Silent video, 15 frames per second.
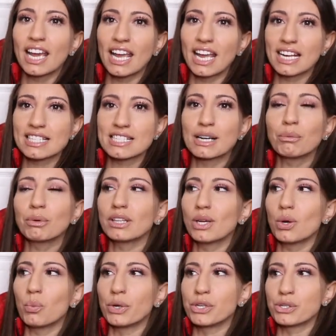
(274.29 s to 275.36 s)
and it's not really
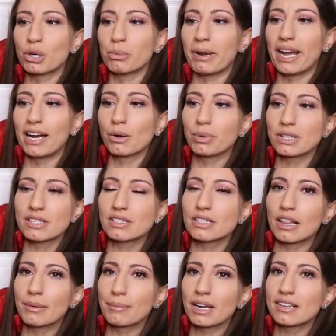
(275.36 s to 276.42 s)
a winter bag, but
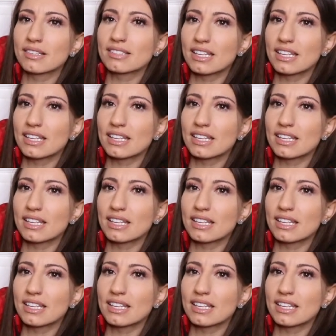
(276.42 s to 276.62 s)
still I'm gonna